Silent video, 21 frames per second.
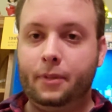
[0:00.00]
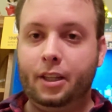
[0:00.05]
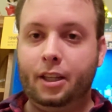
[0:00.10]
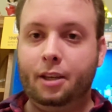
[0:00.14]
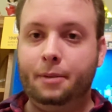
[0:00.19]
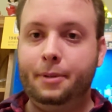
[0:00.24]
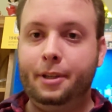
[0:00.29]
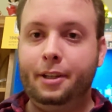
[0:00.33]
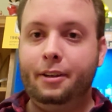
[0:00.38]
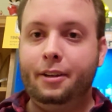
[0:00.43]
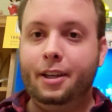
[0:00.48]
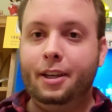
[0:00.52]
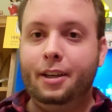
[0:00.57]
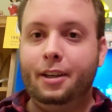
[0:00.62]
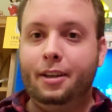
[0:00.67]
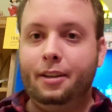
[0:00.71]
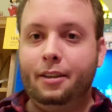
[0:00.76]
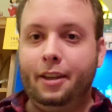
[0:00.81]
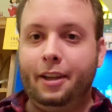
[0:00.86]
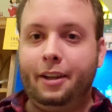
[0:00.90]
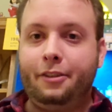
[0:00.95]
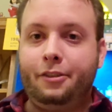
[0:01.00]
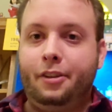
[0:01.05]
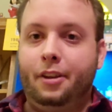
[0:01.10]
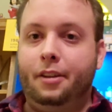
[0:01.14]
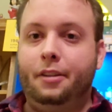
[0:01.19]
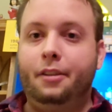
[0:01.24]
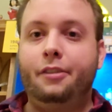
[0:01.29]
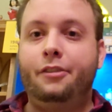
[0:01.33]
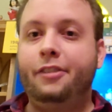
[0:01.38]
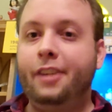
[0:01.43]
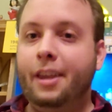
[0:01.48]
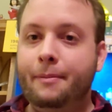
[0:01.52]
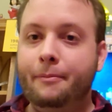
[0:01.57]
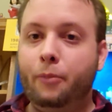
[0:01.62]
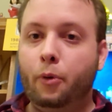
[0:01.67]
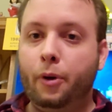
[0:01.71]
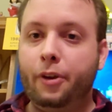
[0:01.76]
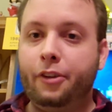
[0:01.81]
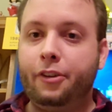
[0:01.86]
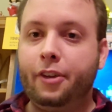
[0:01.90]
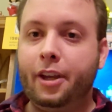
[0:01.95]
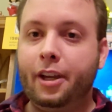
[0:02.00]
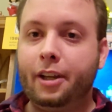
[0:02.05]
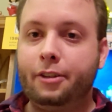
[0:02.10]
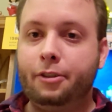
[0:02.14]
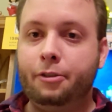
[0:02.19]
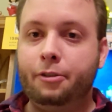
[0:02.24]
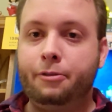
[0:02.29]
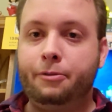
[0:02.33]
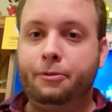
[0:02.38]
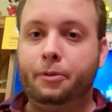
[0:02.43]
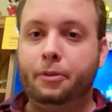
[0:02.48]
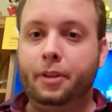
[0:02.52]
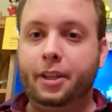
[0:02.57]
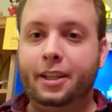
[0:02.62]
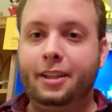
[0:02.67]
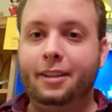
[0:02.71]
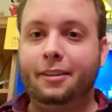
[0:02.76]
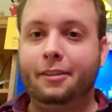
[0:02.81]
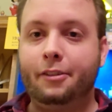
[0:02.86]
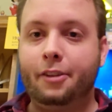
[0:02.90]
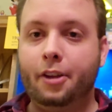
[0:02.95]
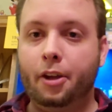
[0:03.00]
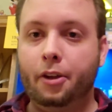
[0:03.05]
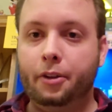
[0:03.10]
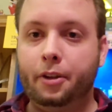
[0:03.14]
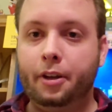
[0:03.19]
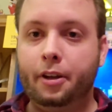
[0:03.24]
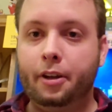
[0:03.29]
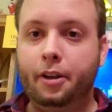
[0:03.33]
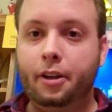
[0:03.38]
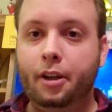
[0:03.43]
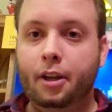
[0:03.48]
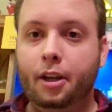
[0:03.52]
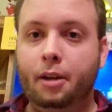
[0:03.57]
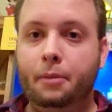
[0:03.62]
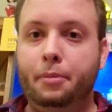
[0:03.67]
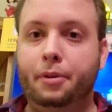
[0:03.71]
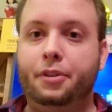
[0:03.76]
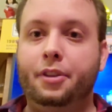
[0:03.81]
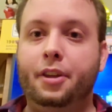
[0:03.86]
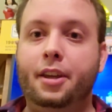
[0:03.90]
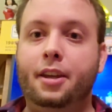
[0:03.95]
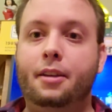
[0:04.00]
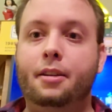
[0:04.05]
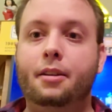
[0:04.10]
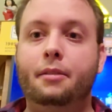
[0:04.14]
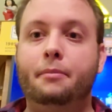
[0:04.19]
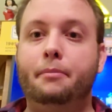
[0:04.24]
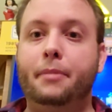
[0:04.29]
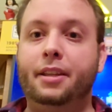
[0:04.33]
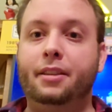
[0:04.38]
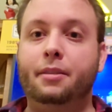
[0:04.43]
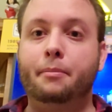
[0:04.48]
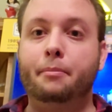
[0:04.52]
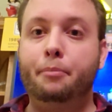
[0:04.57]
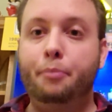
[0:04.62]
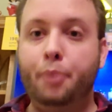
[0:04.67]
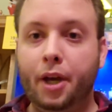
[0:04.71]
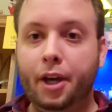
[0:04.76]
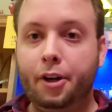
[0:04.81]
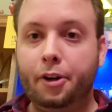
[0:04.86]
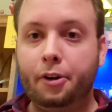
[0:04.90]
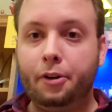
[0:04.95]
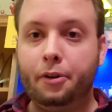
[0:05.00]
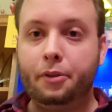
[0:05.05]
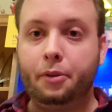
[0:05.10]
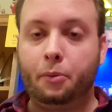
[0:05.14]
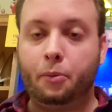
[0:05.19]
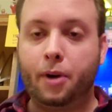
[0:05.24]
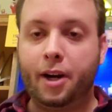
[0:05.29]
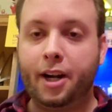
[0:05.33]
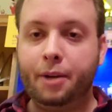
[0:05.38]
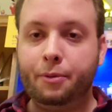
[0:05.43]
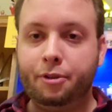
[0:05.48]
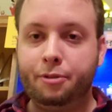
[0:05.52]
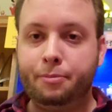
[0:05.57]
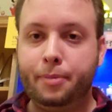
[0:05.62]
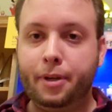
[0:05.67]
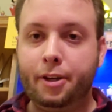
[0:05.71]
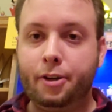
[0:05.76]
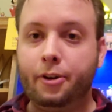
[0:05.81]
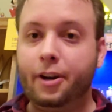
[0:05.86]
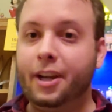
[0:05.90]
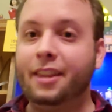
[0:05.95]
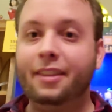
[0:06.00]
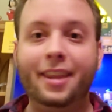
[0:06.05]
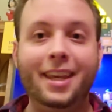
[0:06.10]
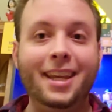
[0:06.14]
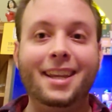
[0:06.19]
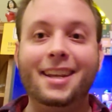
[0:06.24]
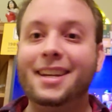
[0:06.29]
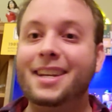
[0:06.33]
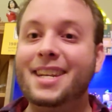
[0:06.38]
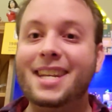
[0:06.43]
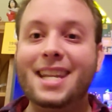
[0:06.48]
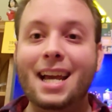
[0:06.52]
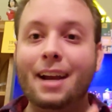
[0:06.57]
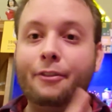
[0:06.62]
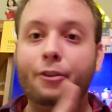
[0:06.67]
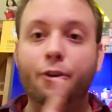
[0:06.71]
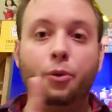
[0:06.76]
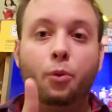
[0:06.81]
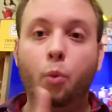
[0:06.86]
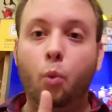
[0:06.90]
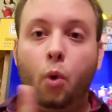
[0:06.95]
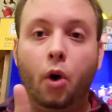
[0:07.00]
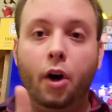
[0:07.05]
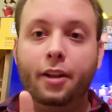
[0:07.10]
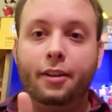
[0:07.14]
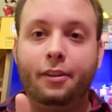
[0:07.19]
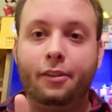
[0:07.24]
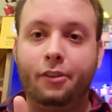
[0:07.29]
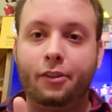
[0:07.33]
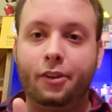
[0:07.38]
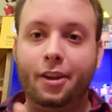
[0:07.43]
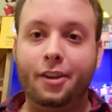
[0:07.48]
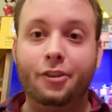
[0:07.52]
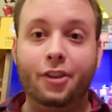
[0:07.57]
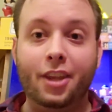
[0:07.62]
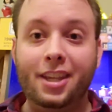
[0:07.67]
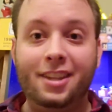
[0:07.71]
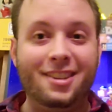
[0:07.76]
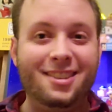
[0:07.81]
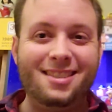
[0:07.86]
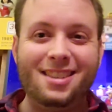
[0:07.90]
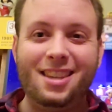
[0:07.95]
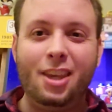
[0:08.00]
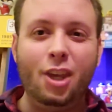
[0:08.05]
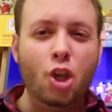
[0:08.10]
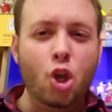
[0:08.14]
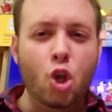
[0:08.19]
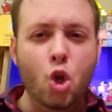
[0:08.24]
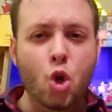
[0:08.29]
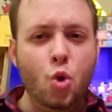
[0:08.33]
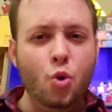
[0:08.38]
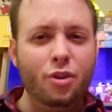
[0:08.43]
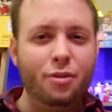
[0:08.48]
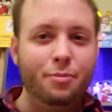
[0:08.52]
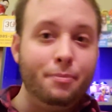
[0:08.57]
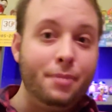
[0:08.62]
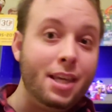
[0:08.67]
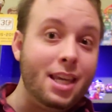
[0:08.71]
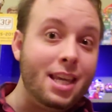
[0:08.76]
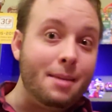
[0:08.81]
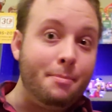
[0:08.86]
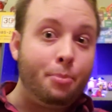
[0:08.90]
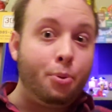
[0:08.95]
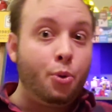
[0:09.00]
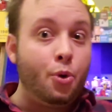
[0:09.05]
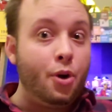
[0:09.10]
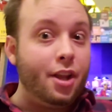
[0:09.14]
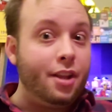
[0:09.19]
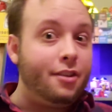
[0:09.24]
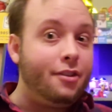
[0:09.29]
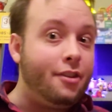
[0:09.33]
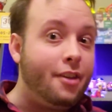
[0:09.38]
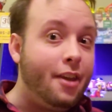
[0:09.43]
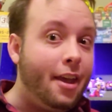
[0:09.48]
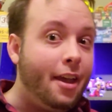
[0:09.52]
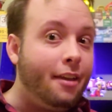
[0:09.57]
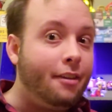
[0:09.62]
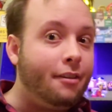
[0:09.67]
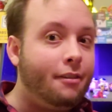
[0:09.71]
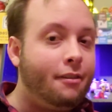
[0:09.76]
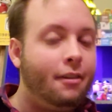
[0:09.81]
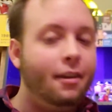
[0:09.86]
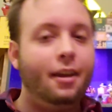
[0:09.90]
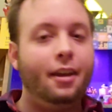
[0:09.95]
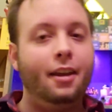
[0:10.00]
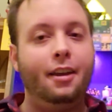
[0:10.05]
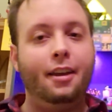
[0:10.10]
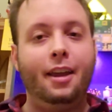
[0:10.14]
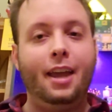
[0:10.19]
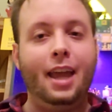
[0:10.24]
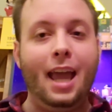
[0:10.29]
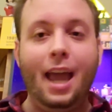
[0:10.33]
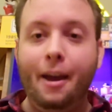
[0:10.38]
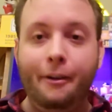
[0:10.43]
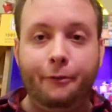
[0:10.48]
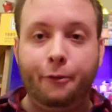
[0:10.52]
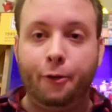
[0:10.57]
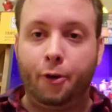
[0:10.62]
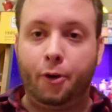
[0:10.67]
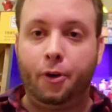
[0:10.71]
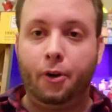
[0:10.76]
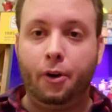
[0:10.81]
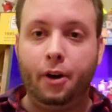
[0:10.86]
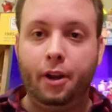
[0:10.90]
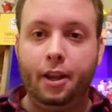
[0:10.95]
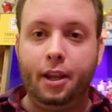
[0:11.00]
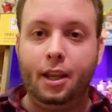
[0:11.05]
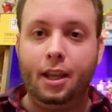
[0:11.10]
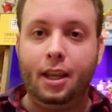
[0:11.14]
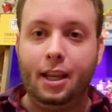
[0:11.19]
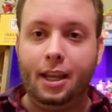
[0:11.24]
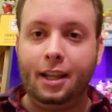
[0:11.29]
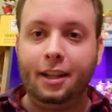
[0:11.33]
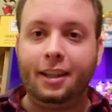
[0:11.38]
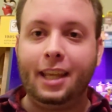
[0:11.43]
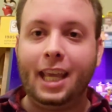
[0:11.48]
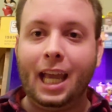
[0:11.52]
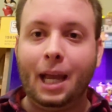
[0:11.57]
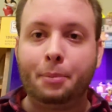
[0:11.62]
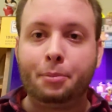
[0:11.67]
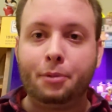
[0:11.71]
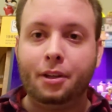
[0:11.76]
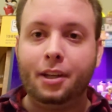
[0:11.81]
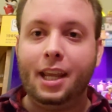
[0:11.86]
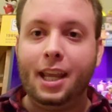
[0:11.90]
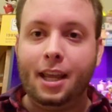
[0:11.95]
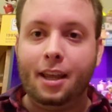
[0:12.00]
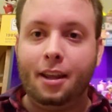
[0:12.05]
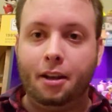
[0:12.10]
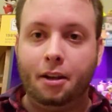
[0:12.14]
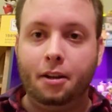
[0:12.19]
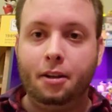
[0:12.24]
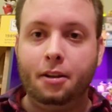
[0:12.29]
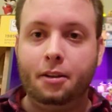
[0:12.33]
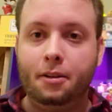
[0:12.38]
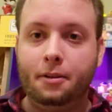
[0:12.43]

I mean, like I said, same voice actors for Link and Zelda, but they made them better, the writing was better, and Link never once says, "Excuse me, princess," ever in Captain N.